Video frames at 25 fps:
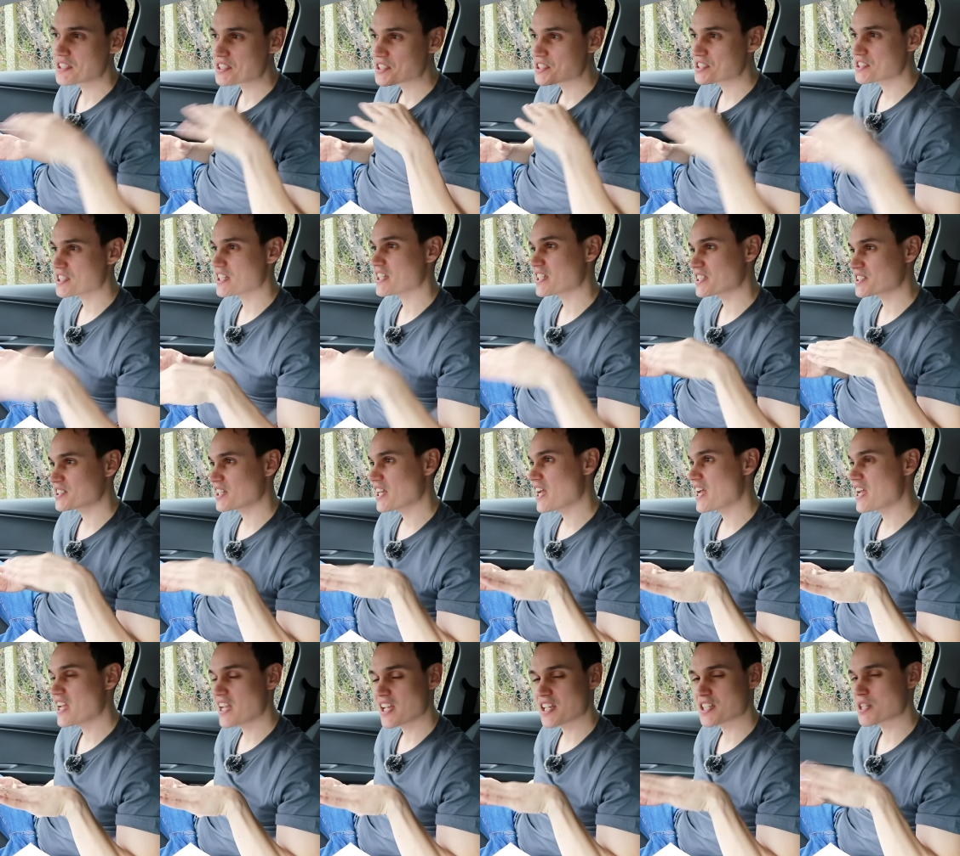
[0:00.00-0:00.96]

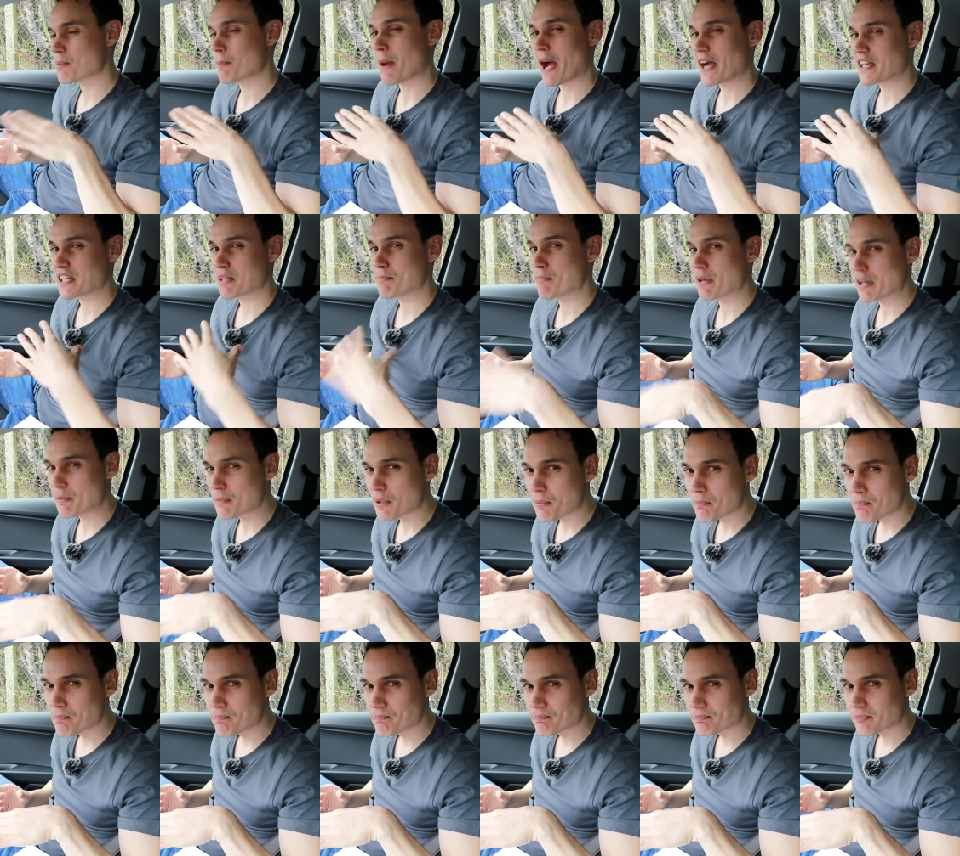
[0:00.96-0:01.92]
60 is about your
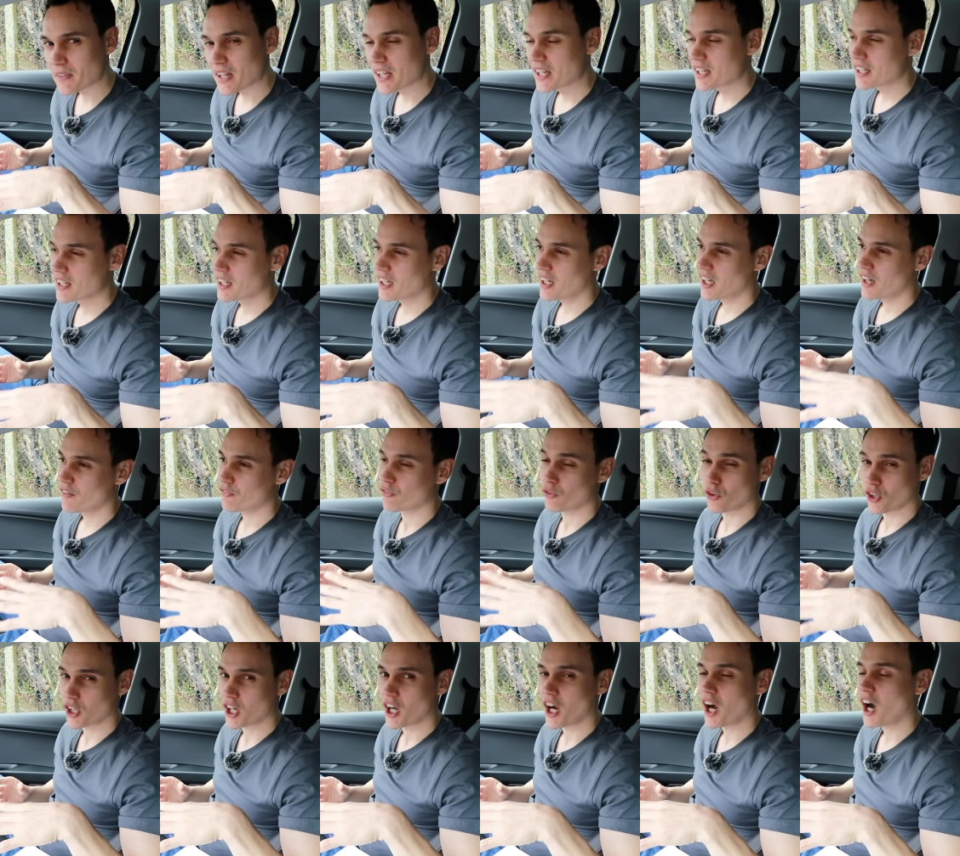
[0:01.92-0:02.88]
minimum
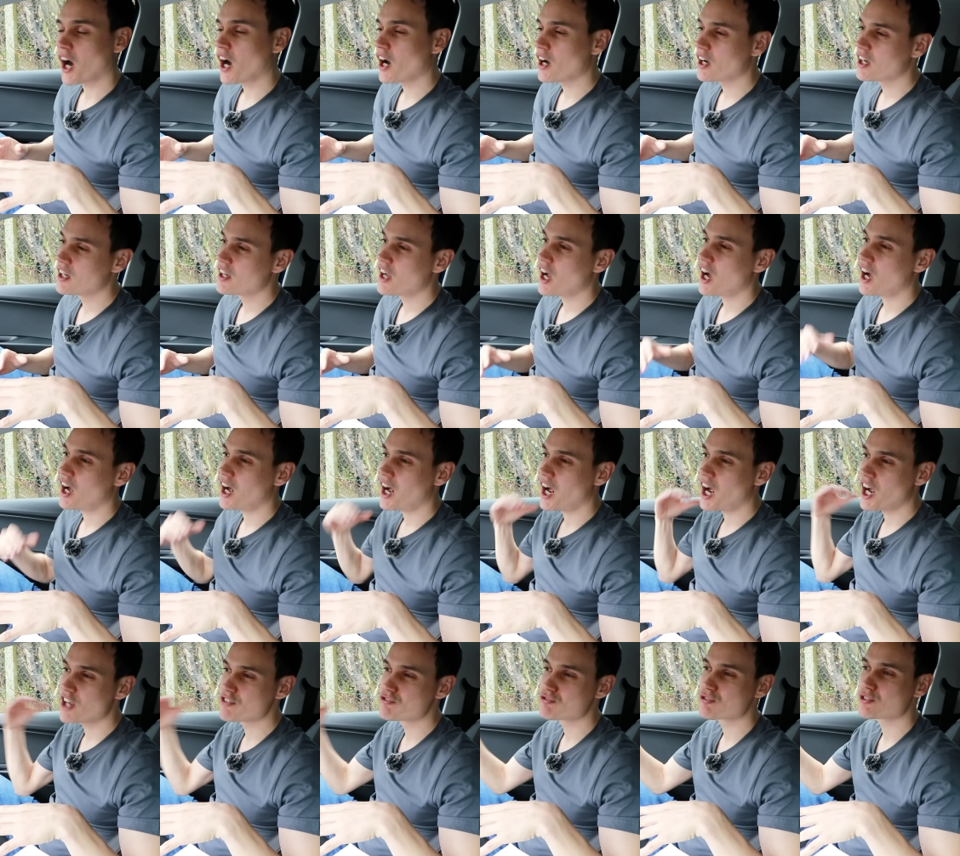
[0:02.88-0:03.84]
for a car.
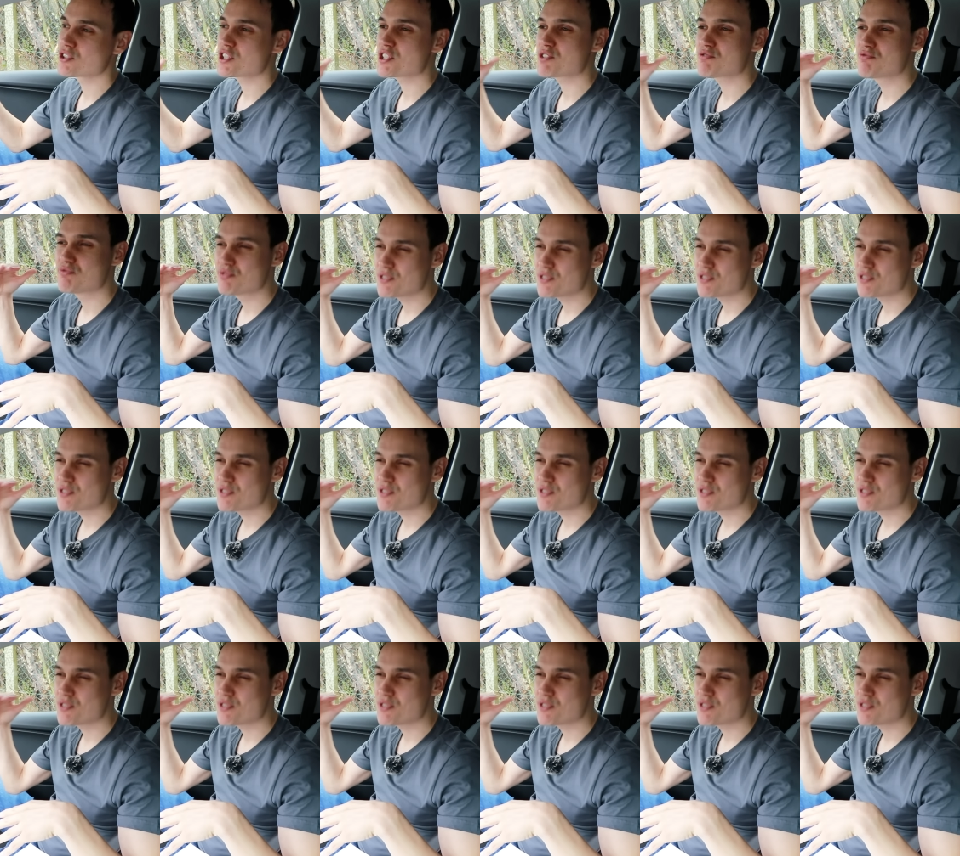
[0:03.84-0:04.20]
100 is